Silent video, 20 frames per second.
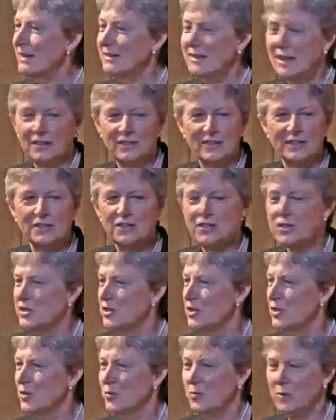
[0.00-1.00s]
nothing to
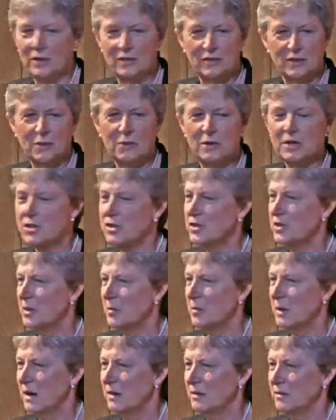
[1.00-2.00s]
do with the question
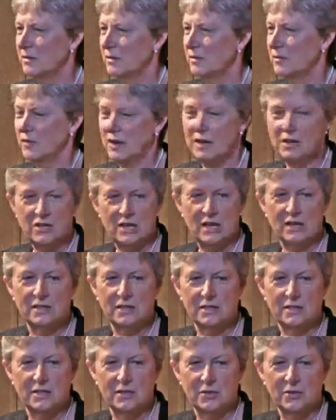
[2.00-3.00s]
about the French
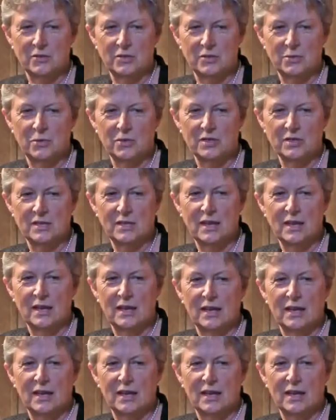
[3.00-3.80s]
attitude towards it.